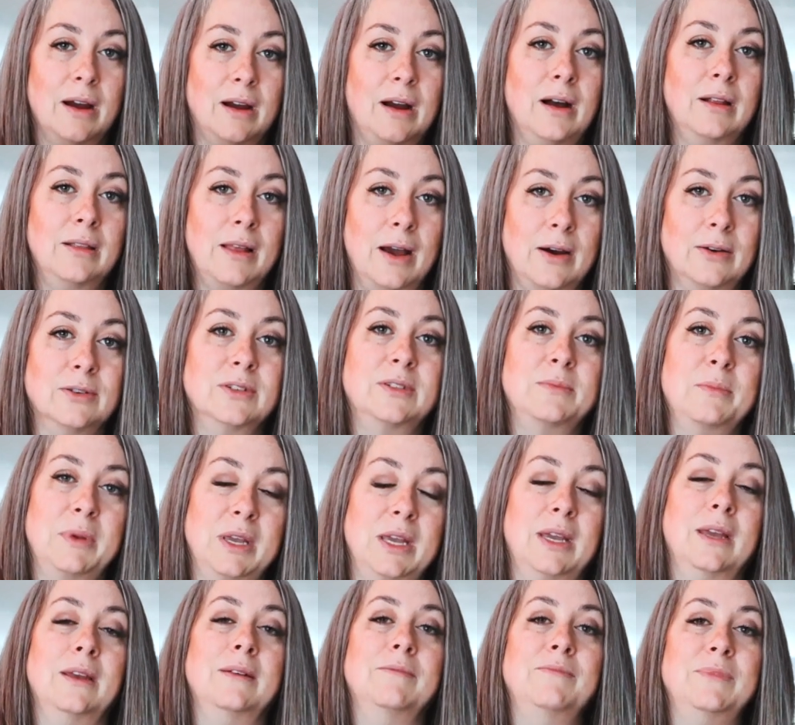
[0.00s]
allows
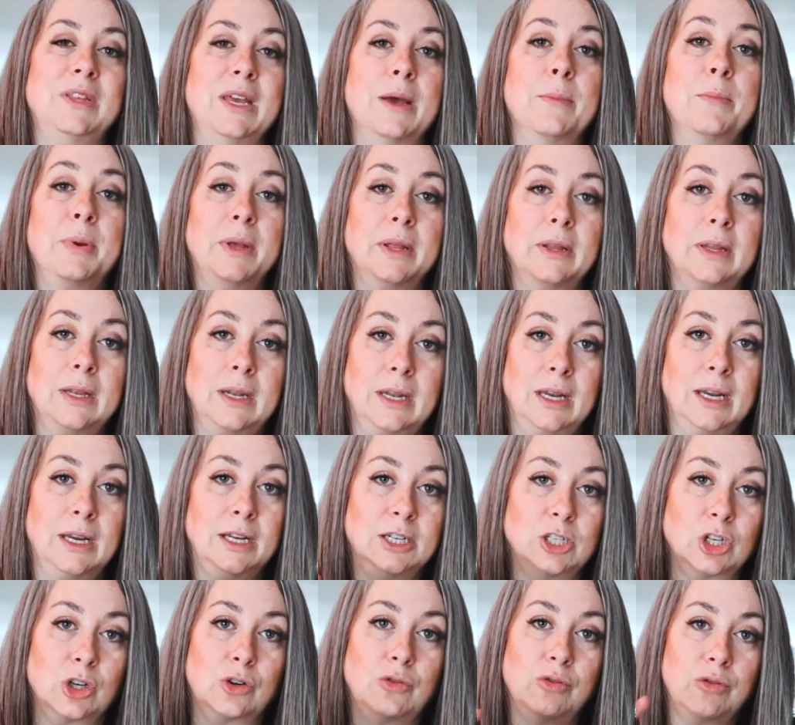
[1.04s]
me the ability
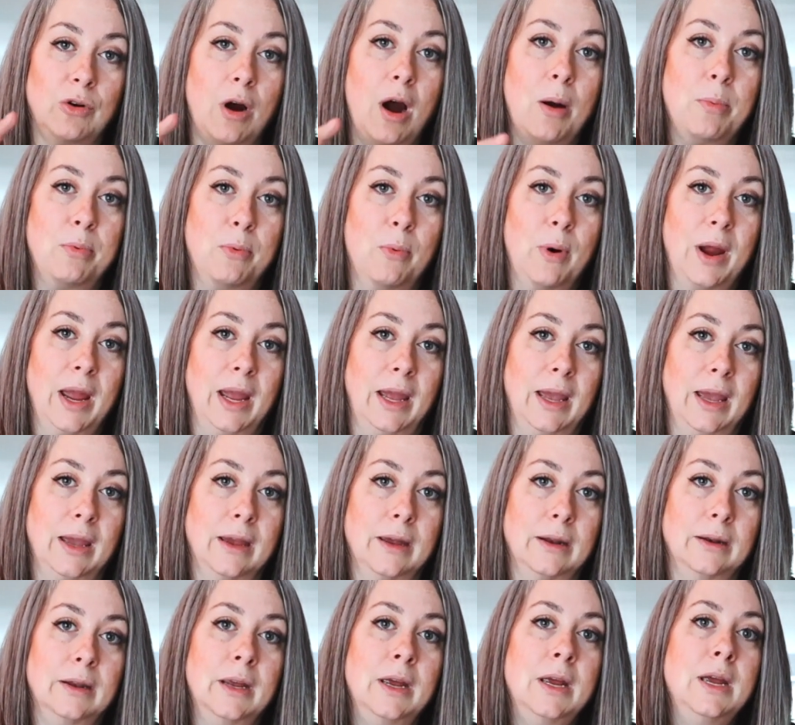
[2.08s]
to crop way
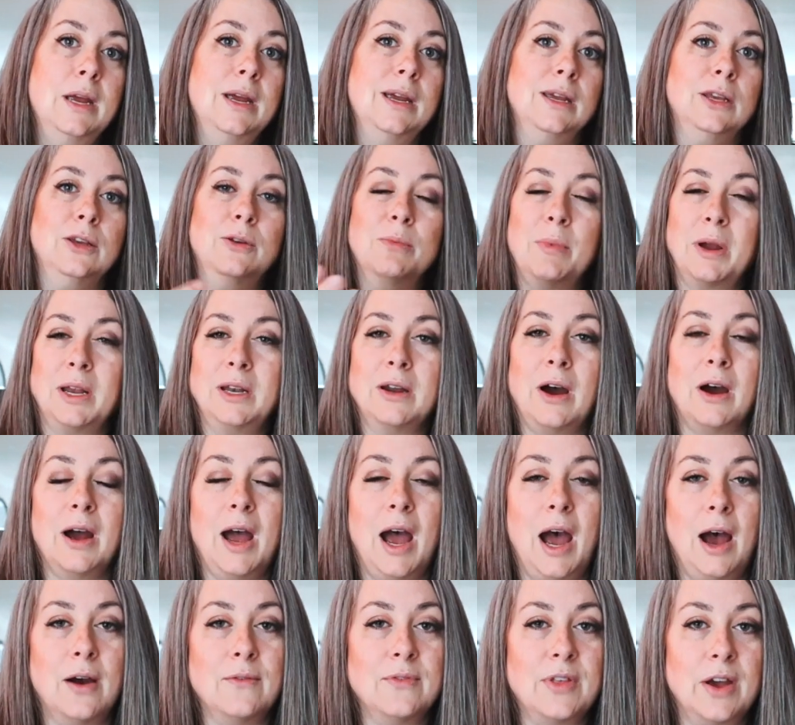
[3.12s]
in. You might not
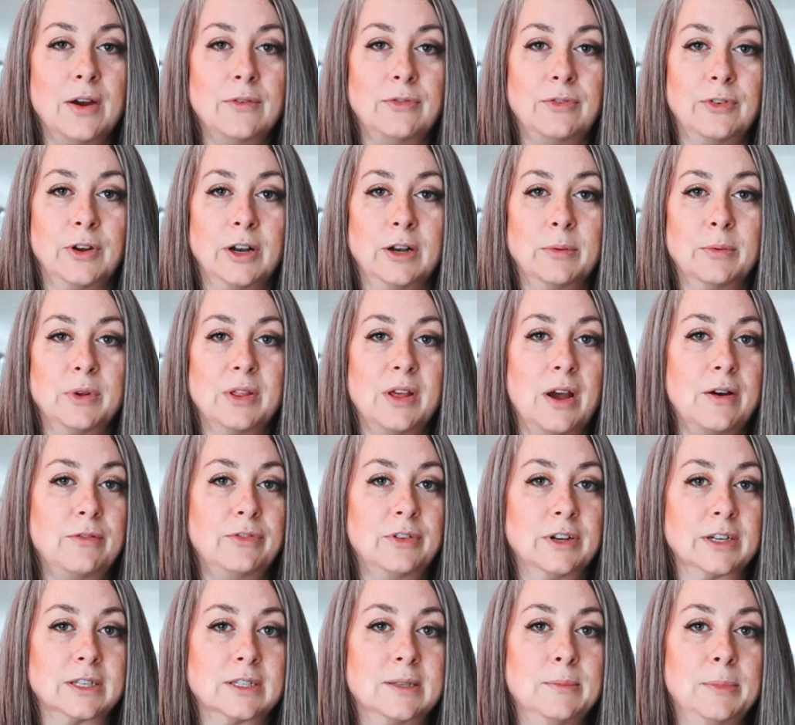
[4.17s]
have that freedom or that
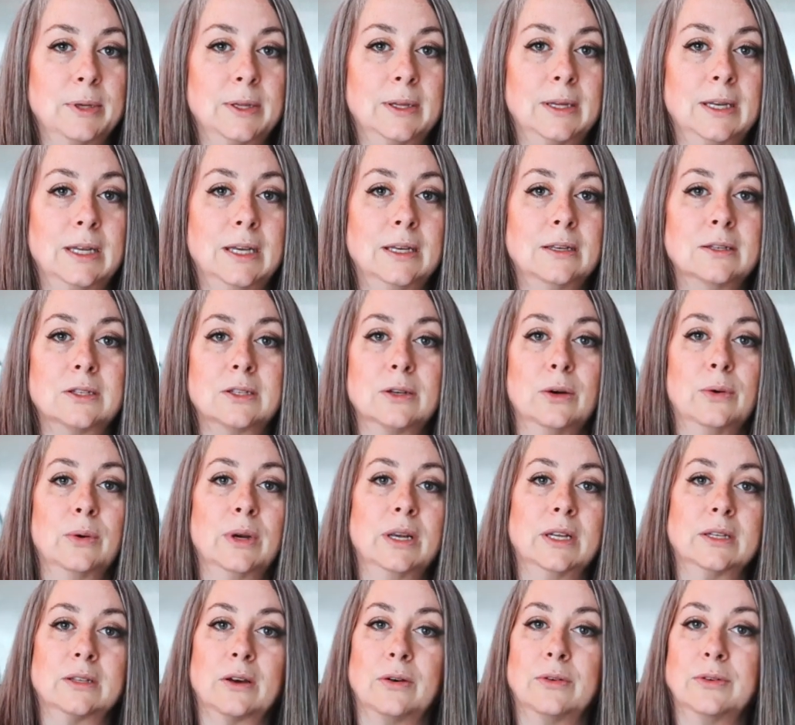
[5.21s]
flexibility, so
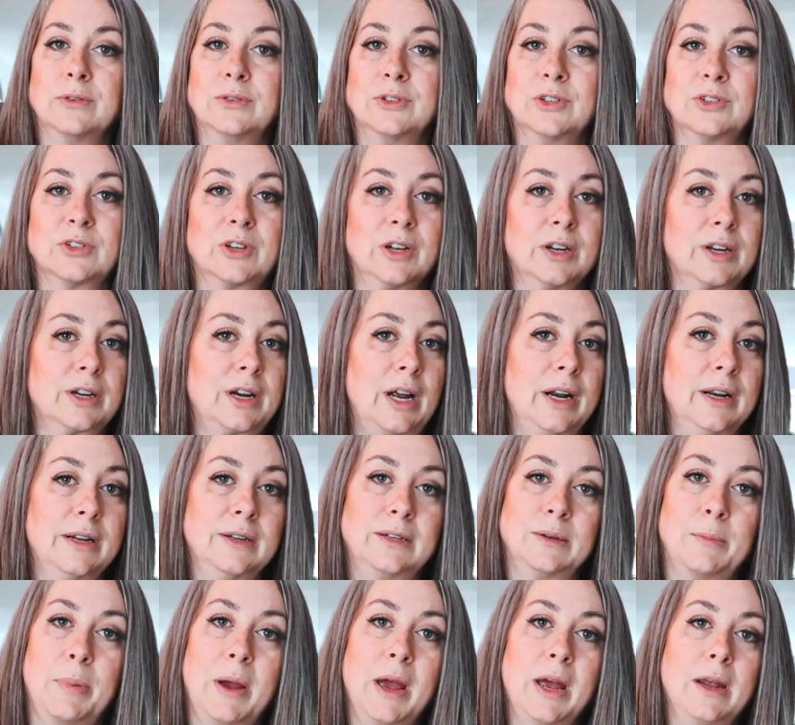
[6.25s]
it's all just going to kind
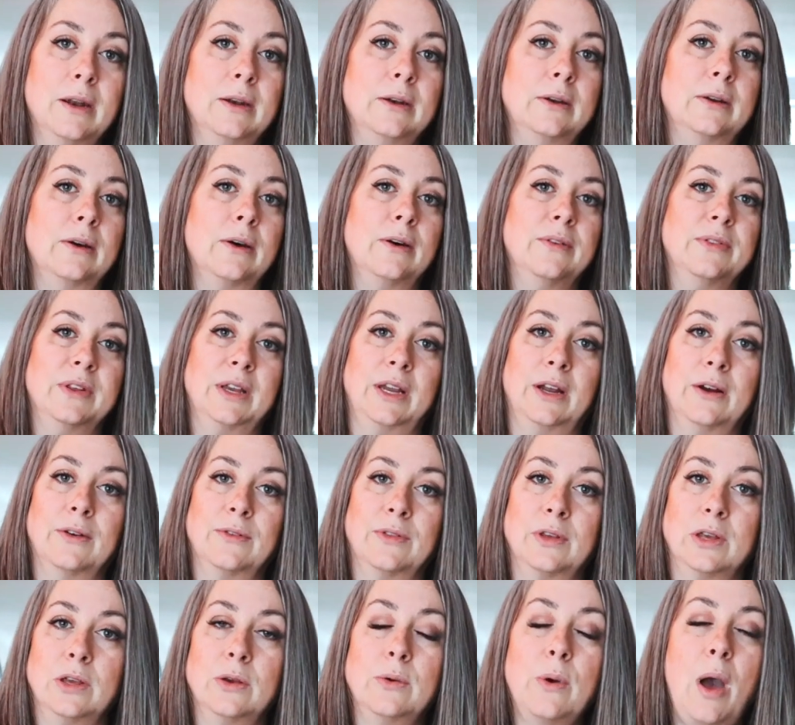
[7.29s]
of depend on the gear
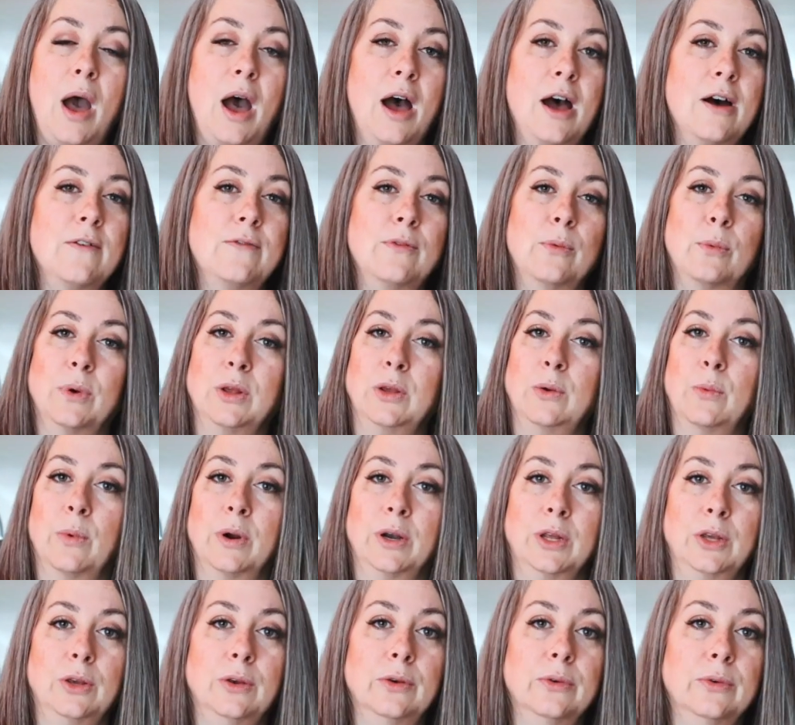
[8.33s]
that you have and what you
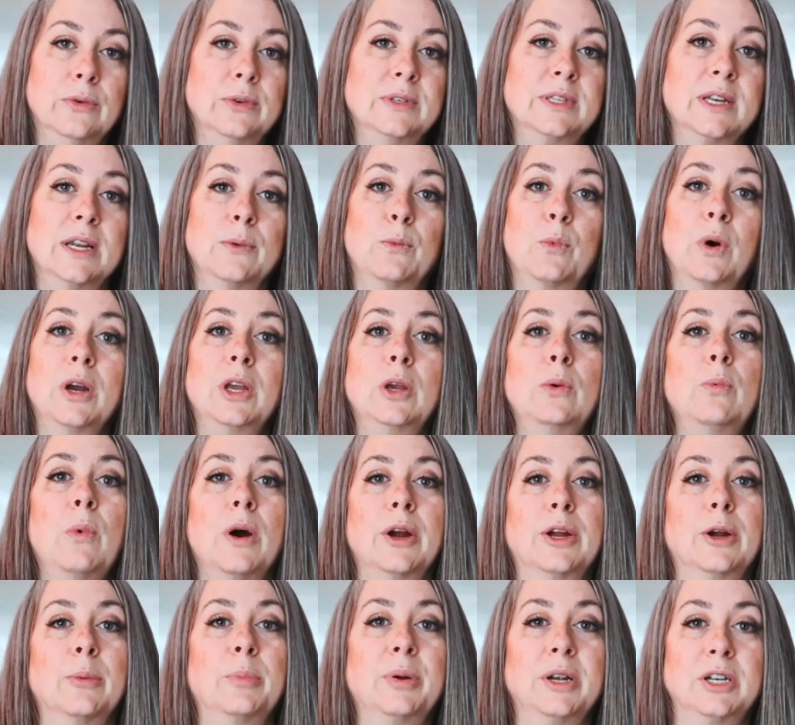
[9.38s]
want to use and what you
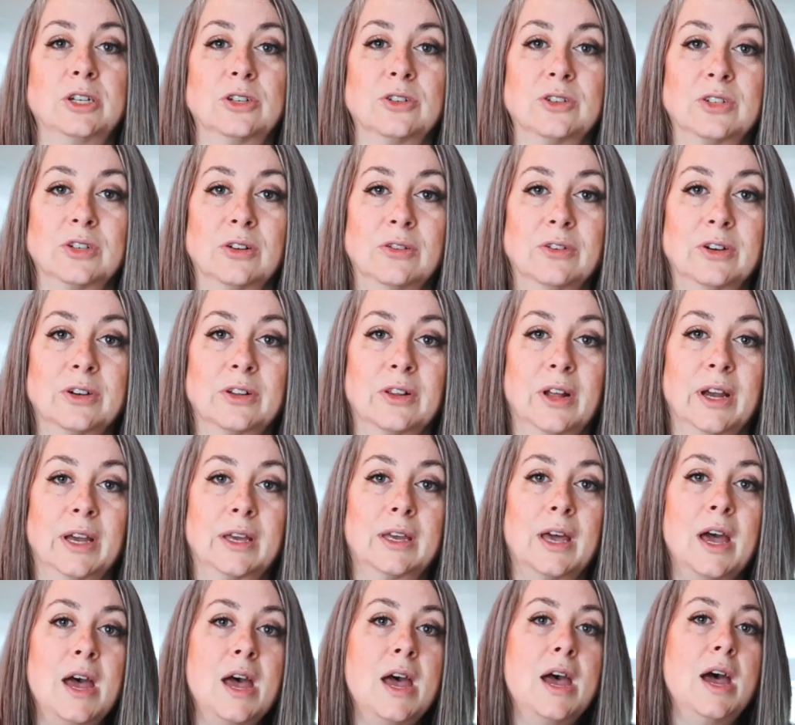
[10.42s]
want your pictures to look like.
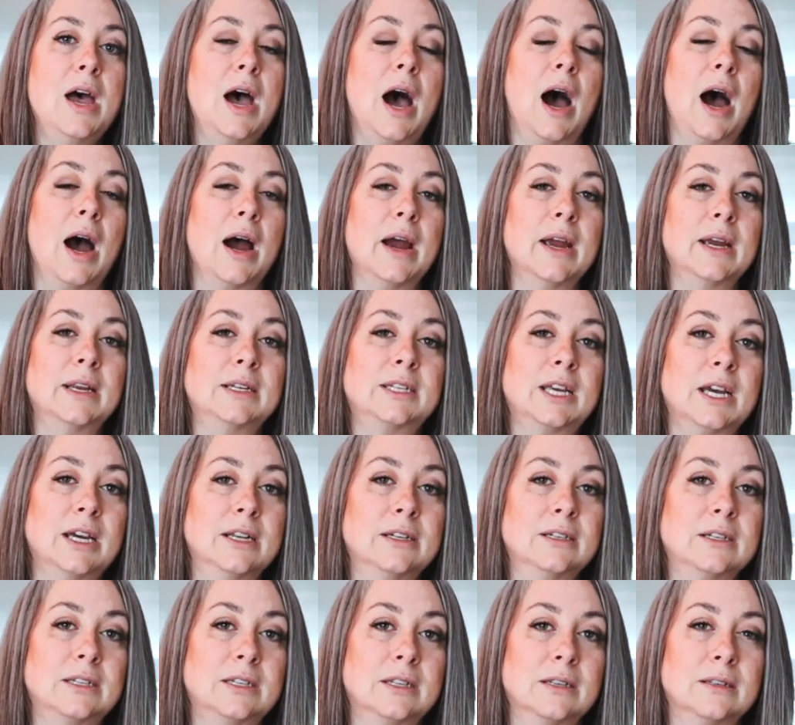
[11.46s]
I
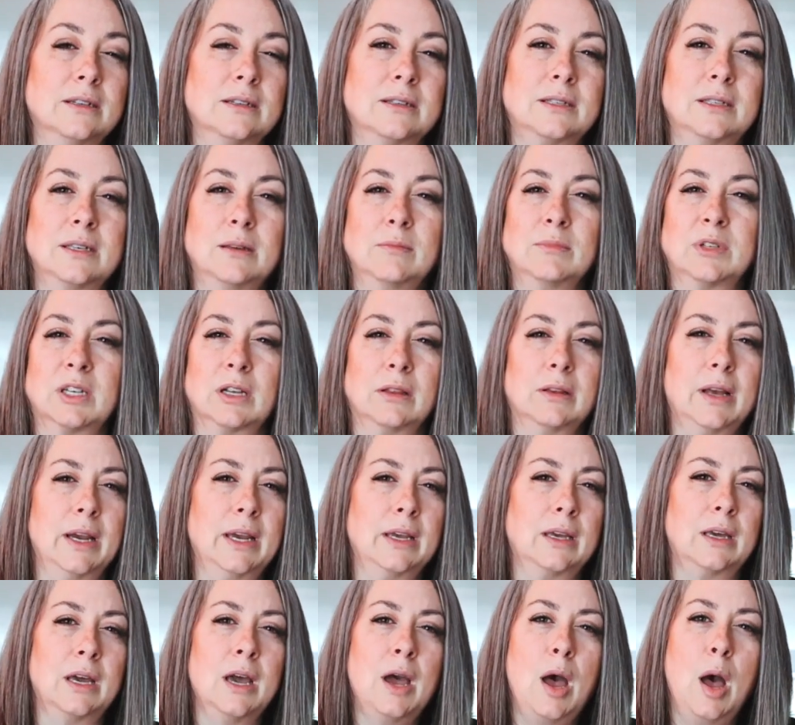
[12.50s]
tend to seem to
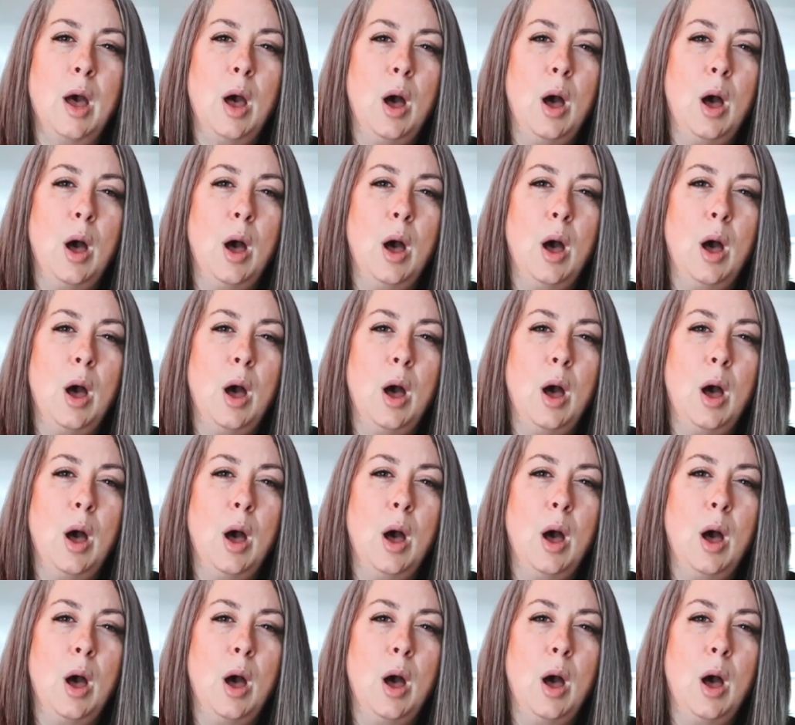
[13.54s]
like